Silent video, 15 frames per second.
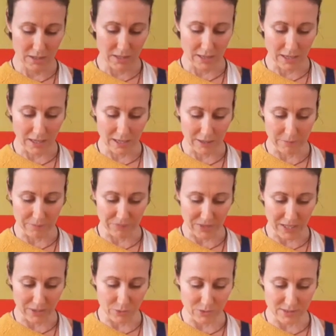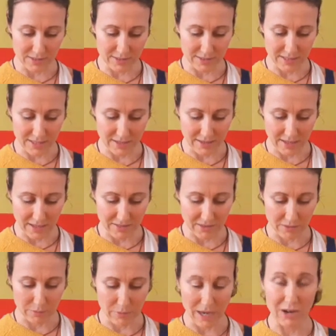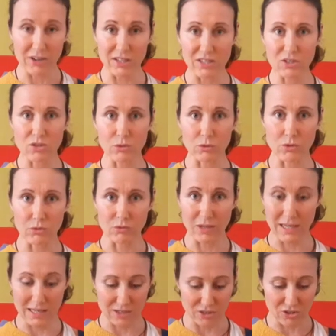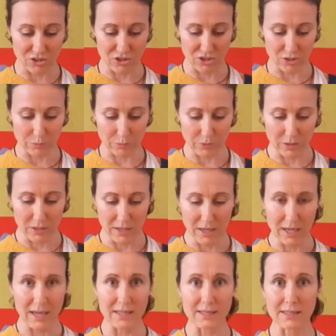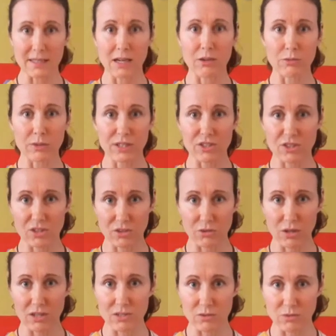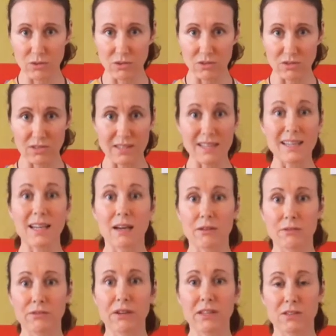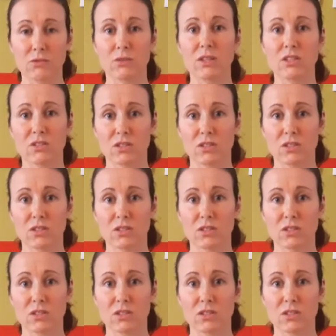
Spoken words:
I also see that the marriage or the relationship has now reached a crossroads. The love has reached a